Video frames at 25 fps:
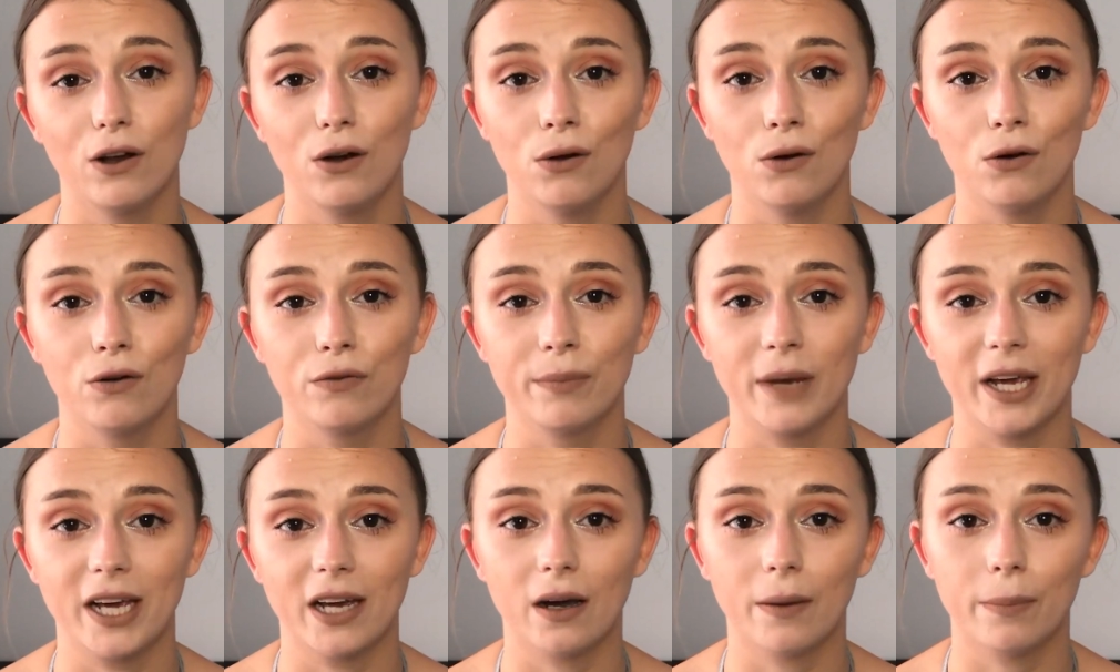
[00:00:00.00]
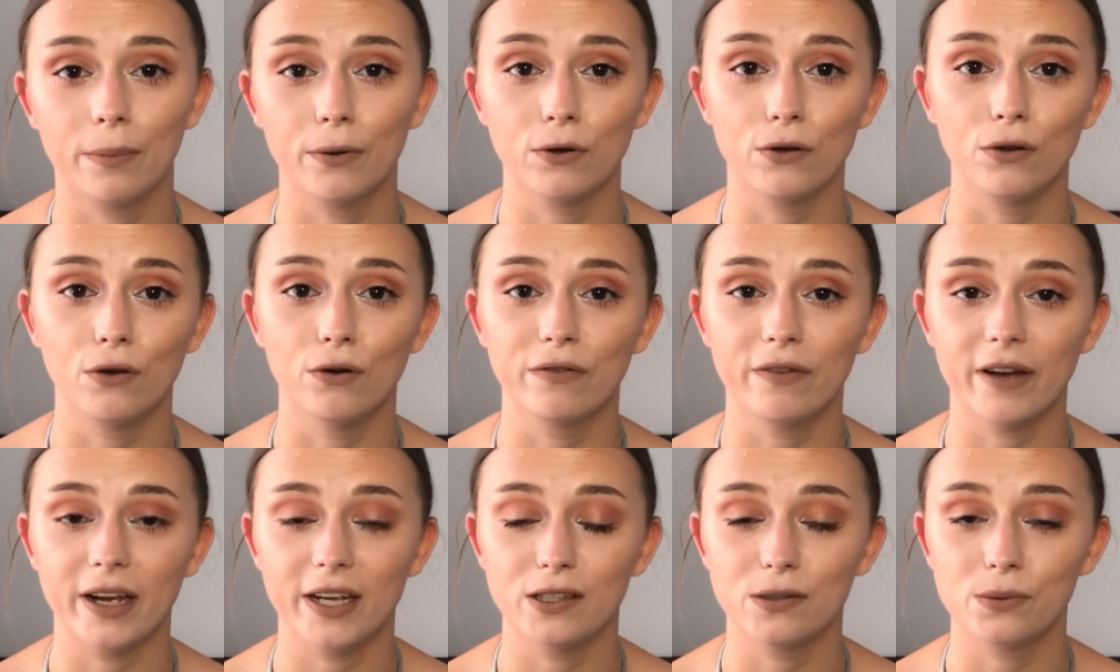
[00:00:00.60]
a lot of makeup on your
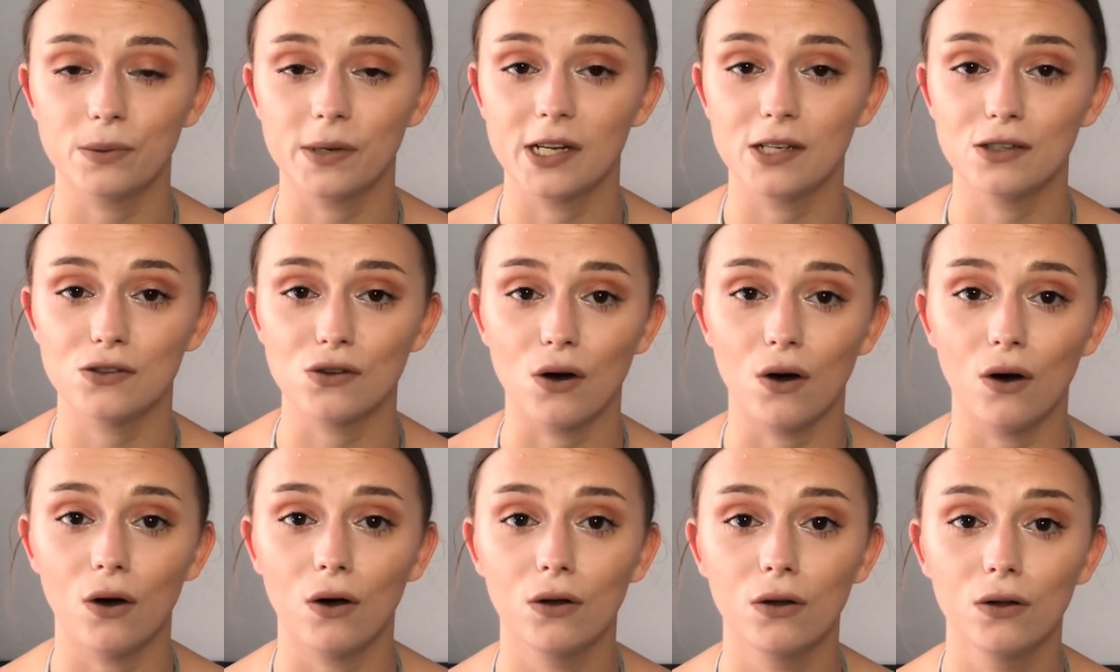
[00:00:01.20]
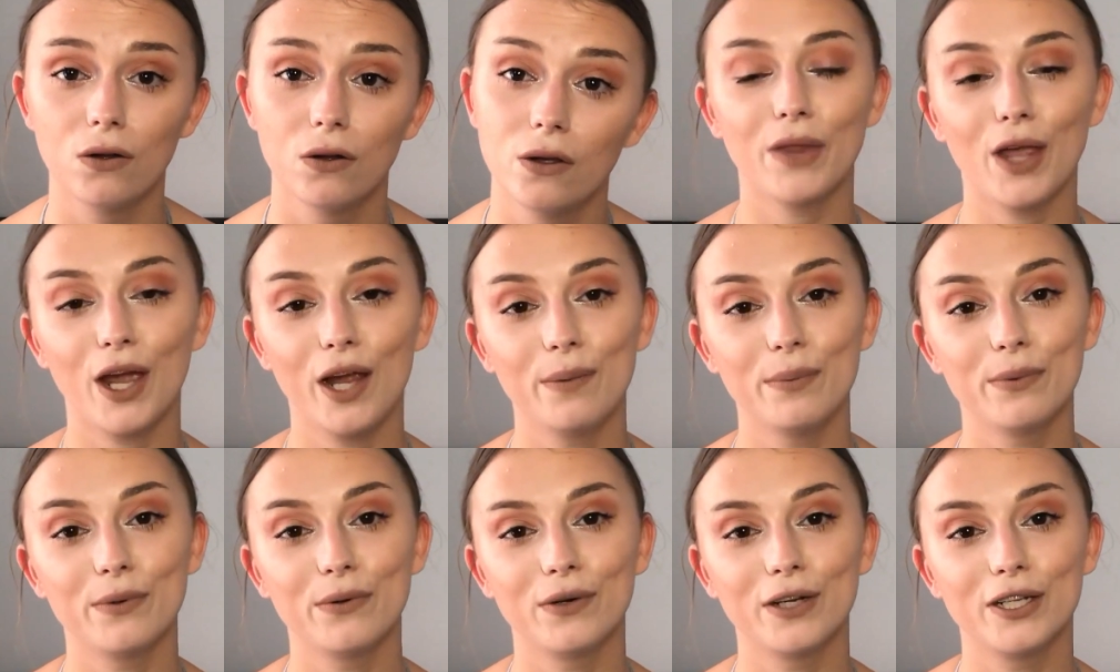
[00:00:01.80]
face when it's hot.
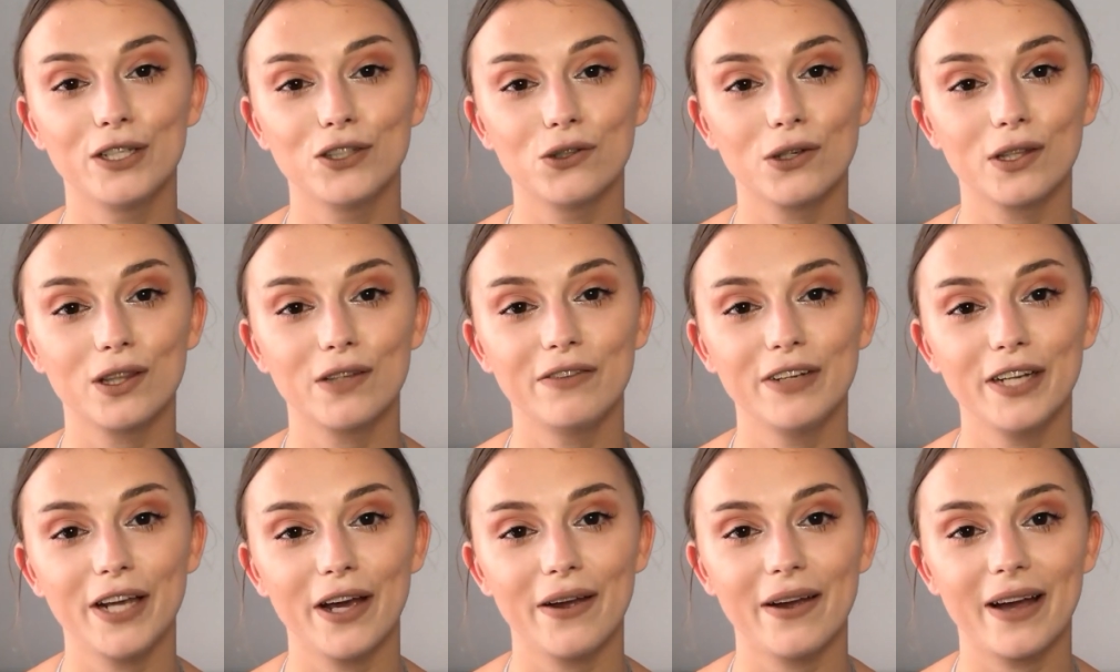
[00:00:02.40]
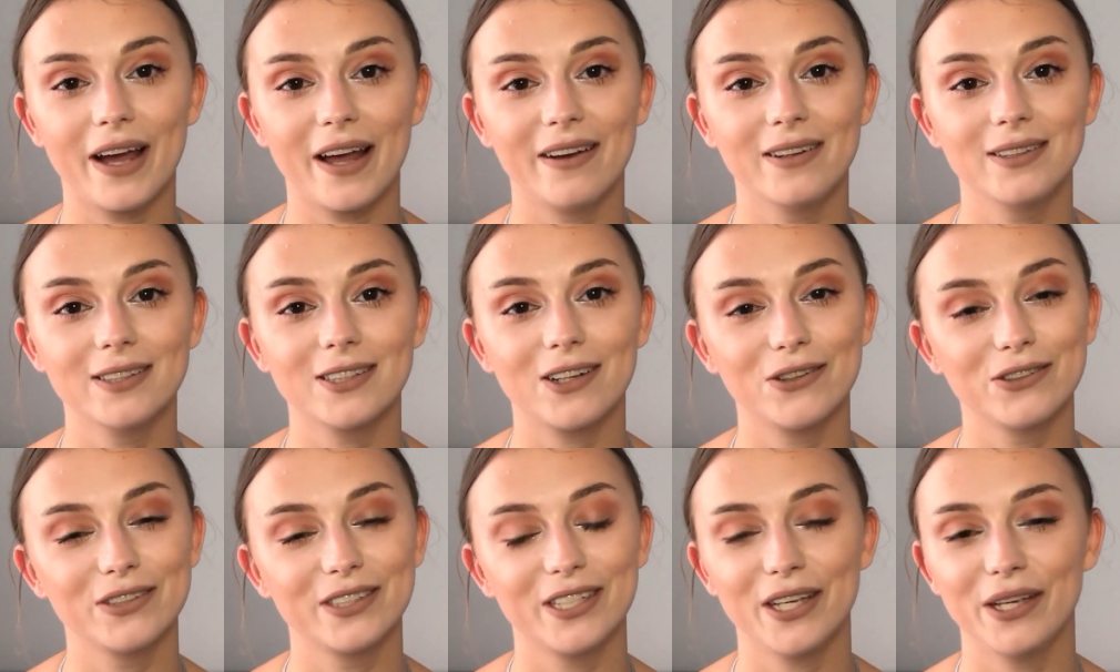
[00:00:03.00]
Hope you all enjoyed the video, and
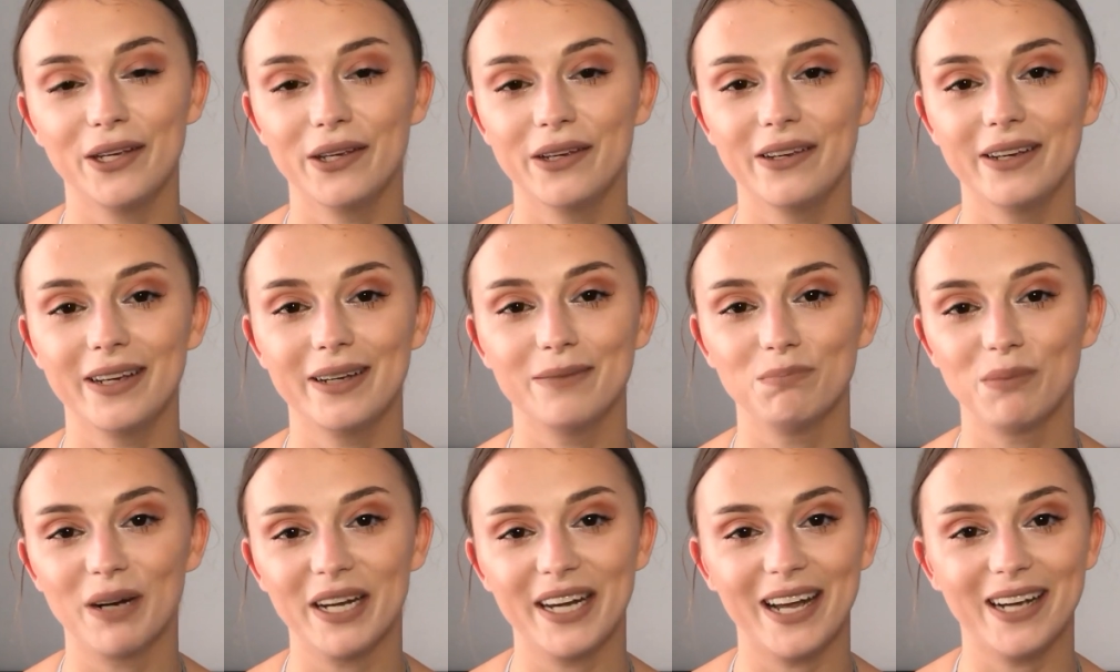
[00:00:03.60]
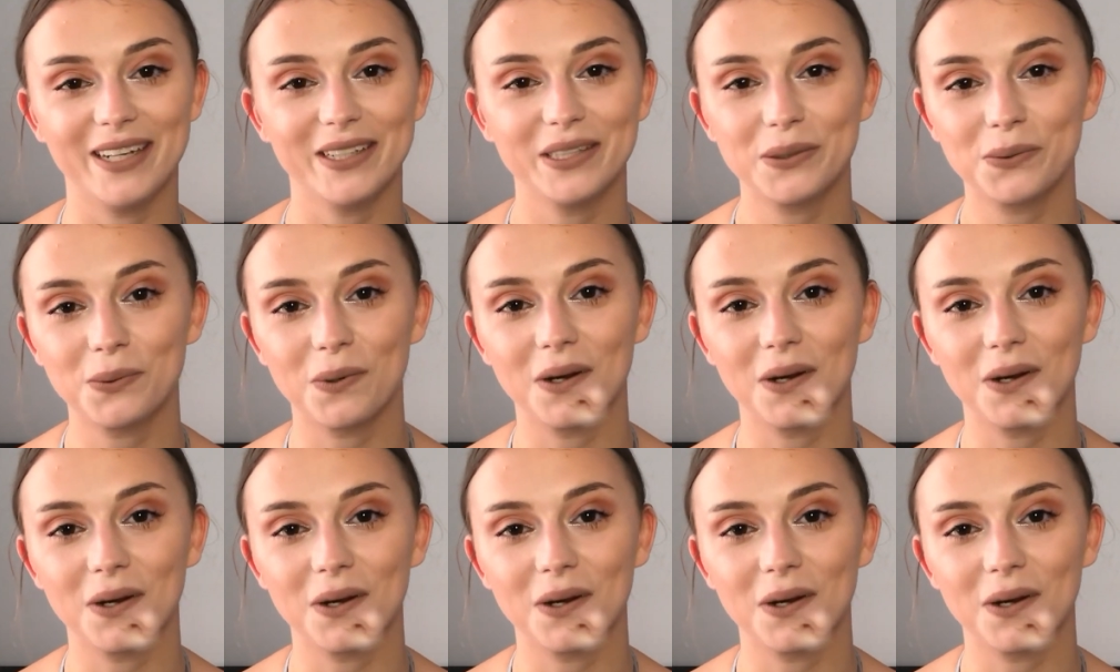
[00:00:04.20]
I'll see you in my next